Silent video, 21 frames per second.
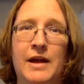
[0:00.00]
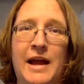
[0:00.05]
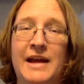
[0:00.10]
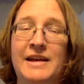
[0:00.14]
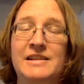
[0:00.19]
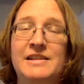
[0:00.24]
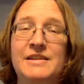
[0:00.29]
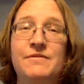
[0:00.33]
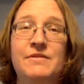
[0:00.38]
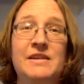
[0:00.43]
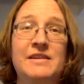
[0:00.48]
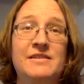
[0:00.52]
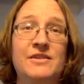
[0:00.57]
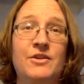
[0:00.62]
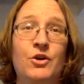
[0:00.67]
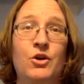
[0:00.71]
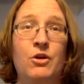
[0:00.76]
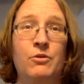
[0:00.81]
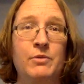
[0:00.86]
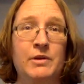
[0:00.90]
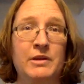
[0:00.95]
activities that
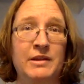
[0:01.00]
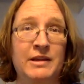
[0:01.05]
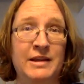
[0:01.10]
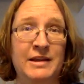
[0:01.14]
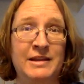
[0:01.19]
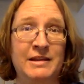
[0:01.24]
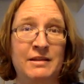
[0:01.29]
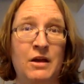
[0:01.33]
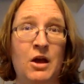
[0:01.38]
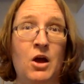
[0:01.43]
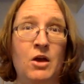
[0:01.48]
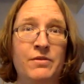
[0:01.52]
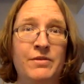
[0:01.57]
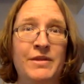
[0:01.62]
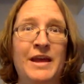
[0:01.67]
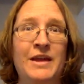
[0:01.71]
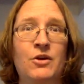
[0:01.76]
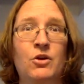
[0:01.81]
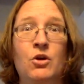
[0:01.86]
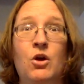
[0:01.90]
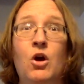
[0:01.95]

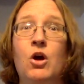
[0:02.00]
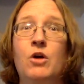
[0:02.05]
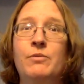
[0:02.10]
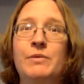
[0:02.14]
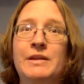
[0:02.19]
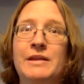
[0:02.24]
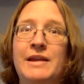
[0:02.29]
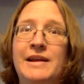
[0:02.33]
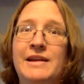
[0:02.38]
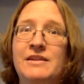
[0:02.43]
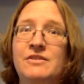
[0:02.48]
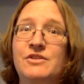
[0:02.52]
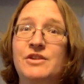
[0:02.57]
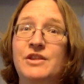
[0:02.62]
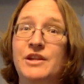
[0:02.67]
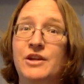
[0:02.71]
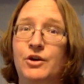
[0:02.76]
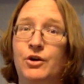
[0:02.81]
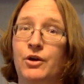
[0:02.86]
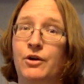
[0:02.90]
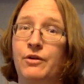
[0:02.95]
are all related to
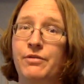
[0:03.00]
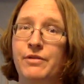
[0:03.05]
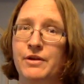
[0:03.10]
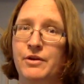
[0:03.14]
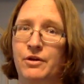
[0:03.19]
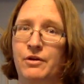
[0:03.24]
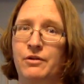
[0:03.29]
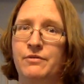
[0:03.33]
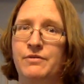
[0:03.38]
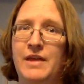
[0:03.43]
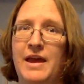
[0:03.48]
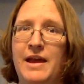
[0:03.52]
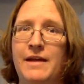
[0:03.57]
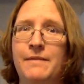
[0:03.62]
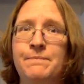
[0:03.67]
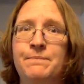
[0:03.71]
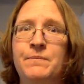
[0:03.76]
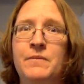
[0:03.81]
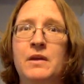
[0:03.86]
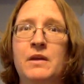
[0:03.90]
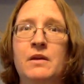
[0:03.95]
the Earth and Earth Day.
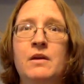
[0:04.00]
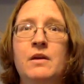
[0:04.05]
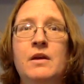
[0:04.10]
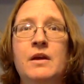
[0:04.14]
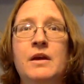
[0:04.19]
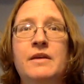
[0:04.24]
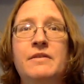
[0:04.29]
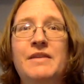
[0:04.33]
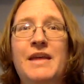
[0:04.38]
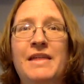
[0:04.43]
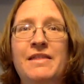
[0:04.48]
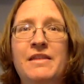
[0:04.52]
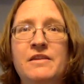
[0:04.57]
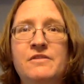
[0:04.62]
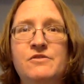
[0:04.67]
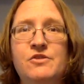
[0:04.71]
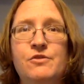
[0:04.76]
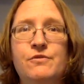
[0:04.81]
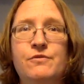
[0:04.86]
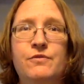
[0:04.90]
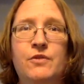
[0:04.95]
Now
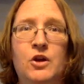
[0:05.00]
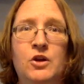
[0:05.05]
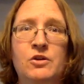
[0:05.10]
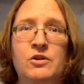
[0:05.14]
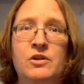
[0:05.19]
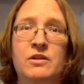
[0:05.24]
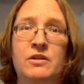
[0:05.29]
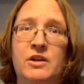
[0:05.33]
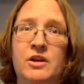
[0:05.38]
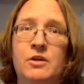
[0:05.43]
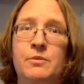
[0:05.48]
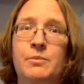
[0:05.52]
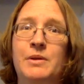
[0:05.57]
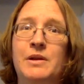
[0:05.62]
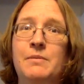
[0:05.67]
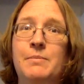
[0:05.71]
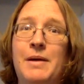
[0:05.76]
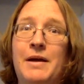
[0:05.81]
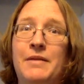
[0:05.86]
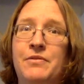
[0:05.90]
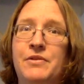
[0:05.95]
that you've learned a little bit
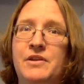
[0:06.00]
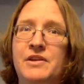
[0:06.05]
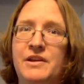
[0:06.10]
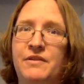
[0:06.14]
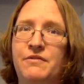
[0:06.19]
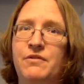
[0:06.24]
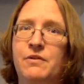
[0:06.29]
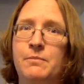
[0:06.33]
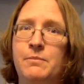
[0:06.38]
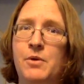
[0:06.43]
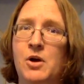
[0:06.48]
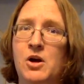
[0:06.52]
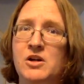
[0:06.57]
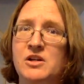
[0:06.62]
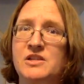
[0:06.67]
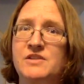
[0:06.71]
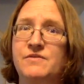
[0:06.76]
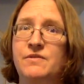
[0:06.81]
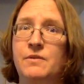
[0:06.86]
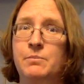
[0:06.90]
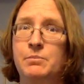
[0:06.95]
about the different
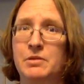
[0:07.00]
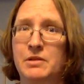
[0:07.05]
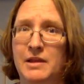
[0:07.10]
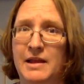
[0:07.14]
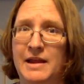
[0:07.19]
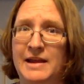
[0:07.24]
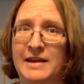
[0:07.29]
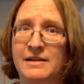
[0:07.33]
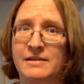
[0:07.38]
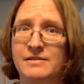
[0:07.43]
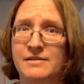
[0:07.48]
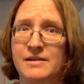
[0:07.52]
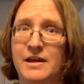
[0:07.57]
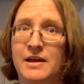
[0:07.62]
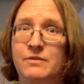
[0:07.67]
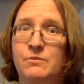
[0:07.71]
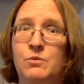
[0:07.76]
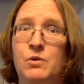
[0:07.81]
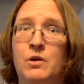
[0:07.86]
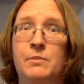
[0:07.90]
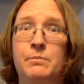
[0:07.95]
parts of a plant
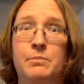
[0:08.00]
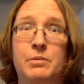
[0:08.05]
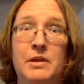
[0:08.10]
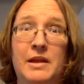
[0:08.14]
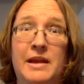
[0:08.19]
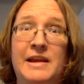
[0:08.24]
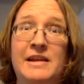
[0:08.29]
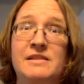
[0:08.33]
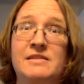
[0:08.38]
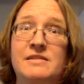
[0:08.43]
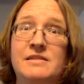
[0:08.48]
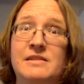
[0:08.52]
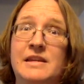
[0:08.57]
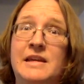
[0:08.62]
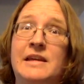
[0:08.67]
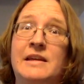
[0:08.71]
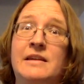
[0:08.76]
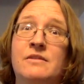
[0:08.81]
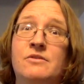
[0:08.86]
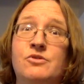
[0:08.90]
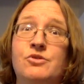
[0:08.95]
and what plants
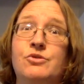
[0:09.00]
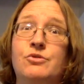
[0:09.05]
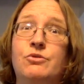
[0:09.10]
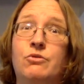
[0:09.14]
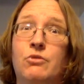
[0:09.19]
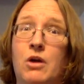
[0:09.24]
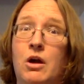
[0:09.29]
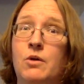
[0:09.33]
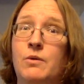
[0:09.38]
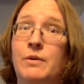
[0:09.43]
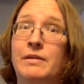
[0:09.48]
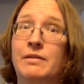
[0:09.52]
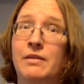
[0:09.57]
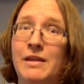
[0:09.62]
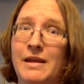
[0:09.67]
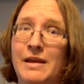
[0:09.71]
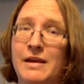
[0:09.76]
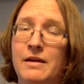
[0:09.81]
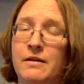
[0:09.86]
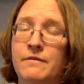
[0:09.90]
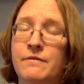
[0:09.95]
need to grow and
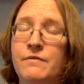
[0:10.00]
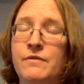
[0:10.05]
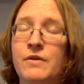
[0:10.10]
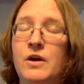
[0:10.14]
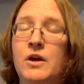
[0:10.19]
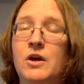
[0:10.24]
live,